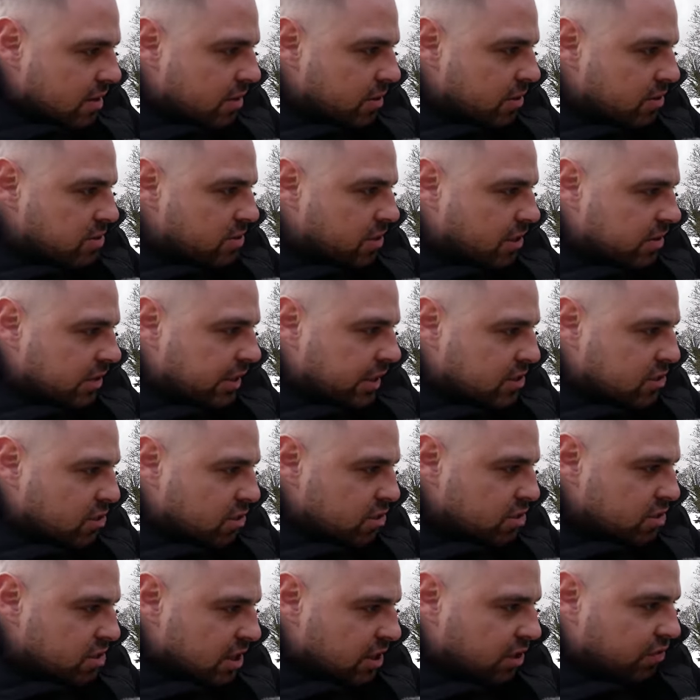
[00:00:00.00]
what tyres are they?
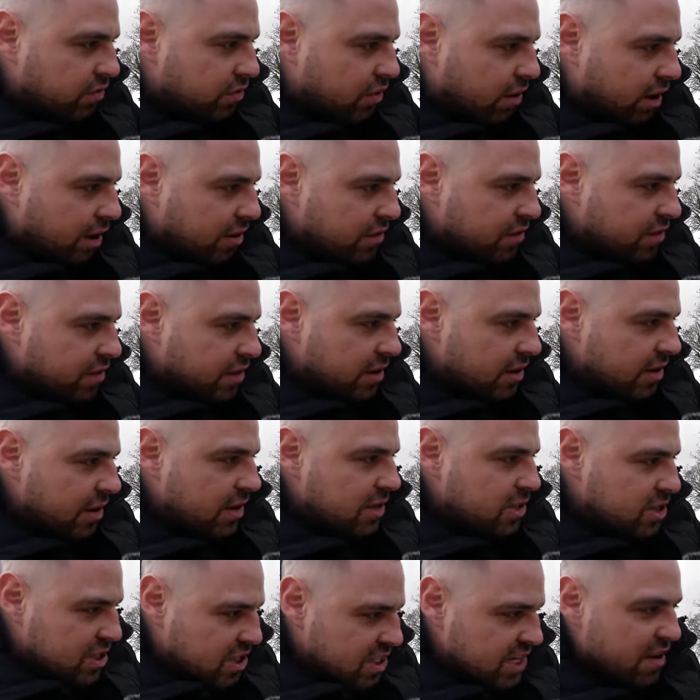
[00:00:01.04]
265,
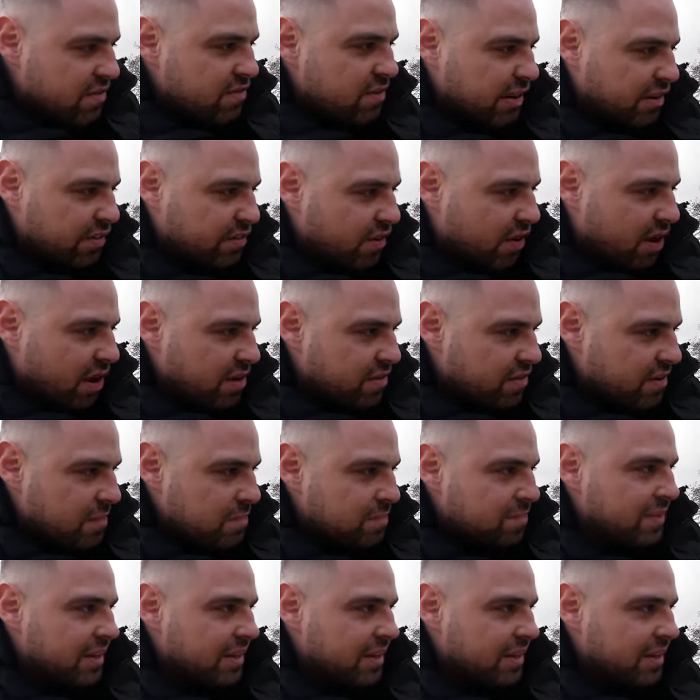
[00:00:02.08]
75,